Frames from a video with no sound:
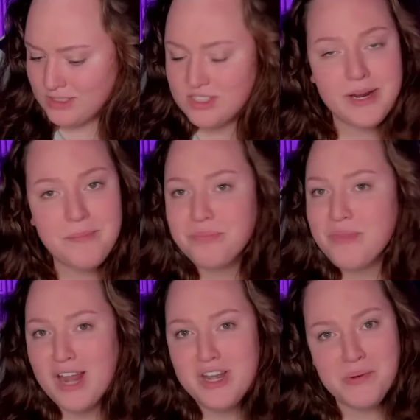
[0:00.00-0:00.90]
See,
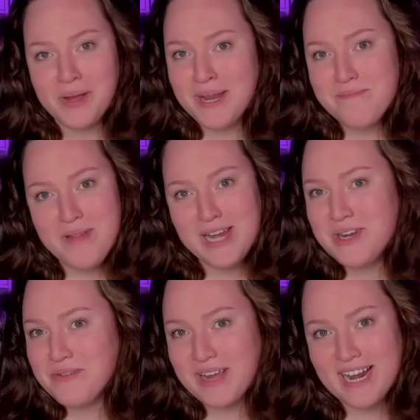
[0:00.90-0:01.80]
I knew it. I
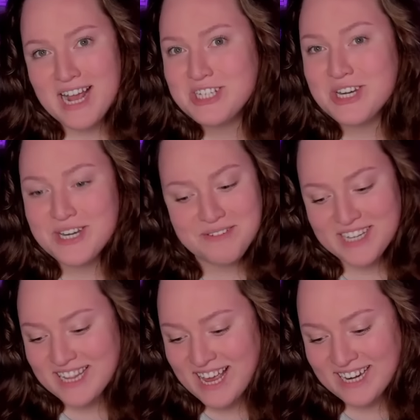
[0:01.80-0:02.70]
knew it. I shouldn't have
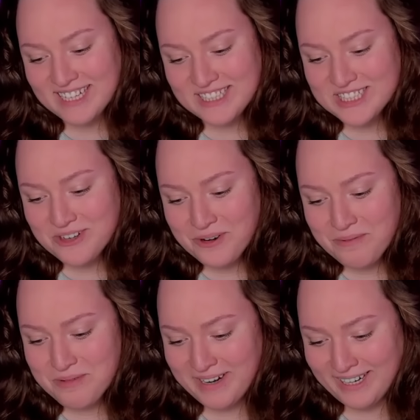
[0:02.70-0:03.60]
done that. He
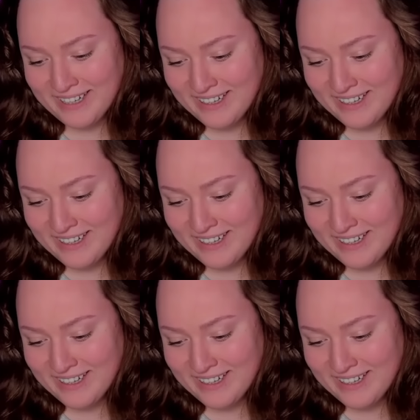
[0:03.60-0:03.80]
stormed me.